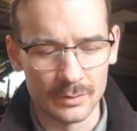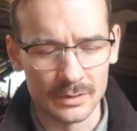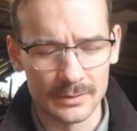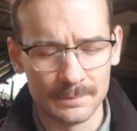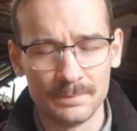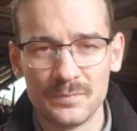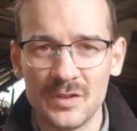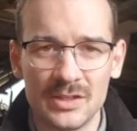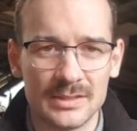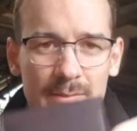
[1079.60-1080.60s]
wallet,
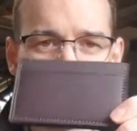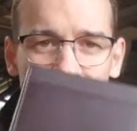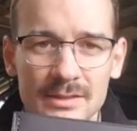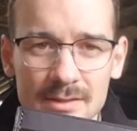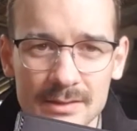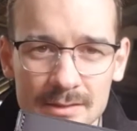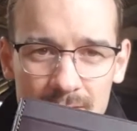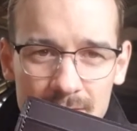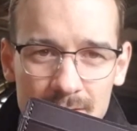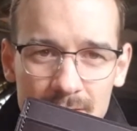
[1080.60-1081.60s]
you can simply
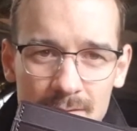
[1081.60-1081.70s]
just